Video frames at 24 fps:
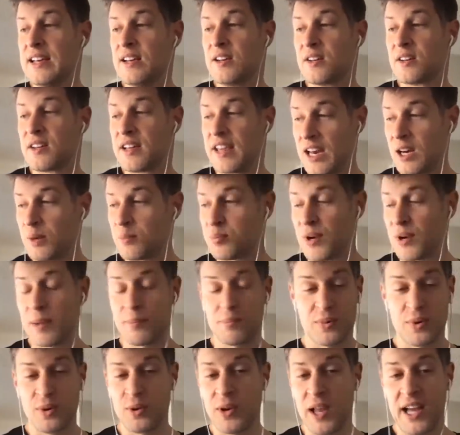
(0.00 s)
getting
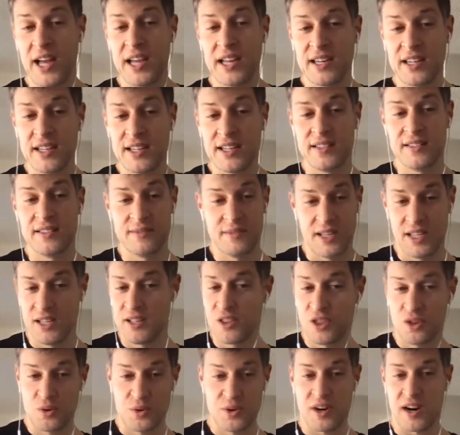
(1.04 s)
bright blue light in through